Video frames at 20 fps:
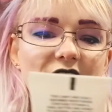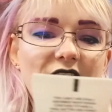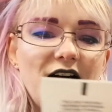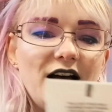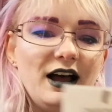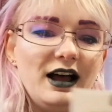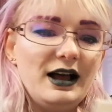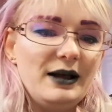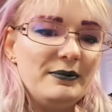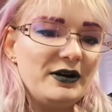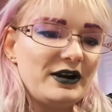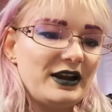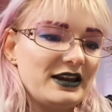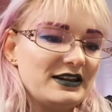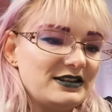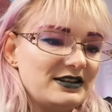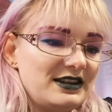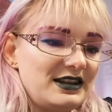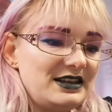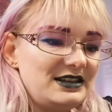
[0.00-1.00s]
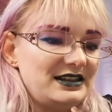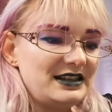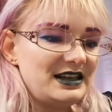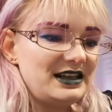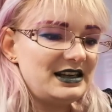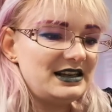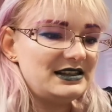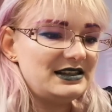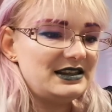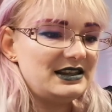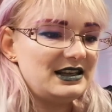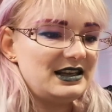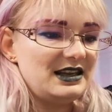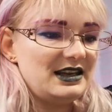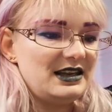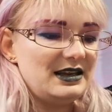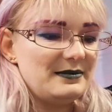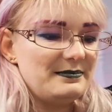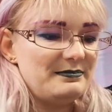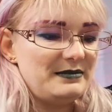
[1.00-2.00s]
Okay, so this is
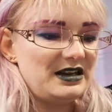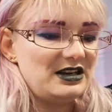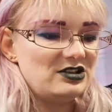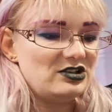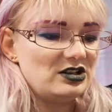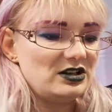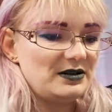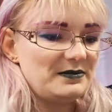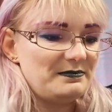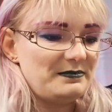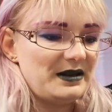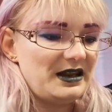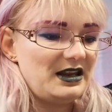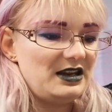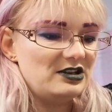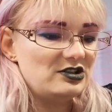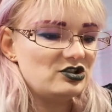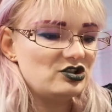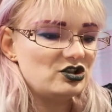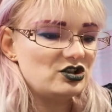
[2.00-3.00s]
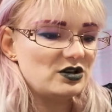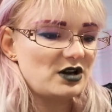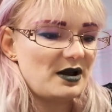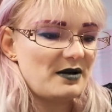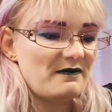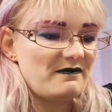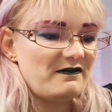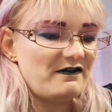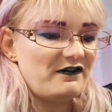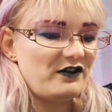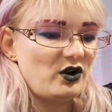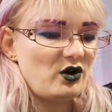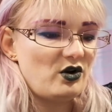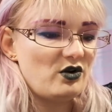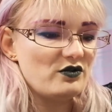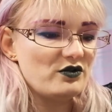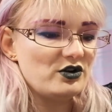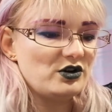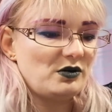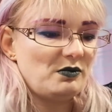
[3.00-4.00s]
the Mitchell and Peach
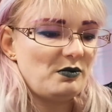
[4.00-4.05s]
Flora No.